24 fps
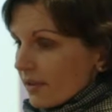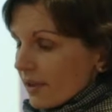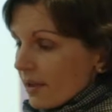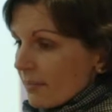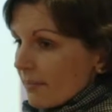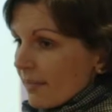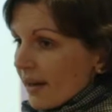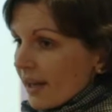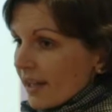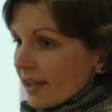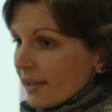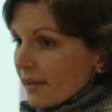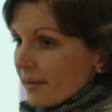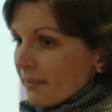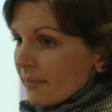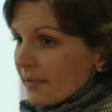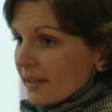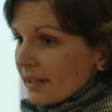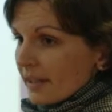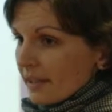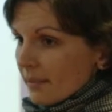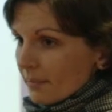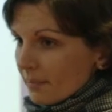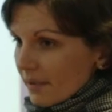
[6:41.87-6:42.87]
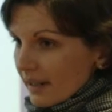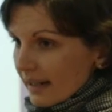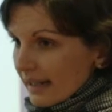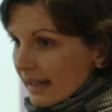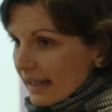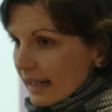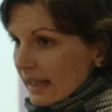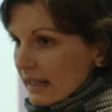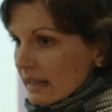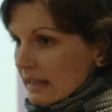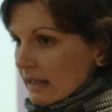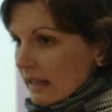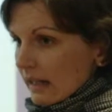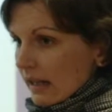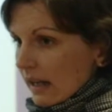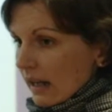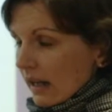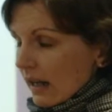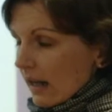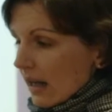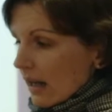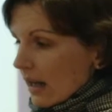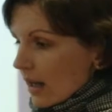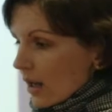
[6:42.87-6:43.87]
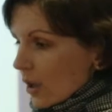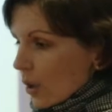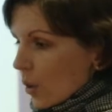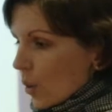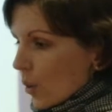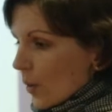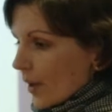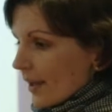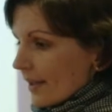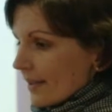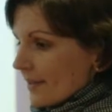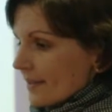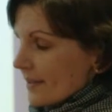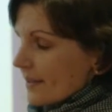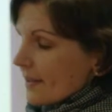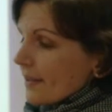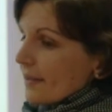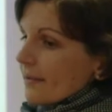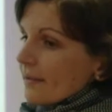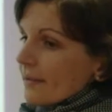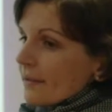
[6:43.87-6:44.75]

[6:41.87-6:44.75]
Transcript: by Maria Berlinska, who is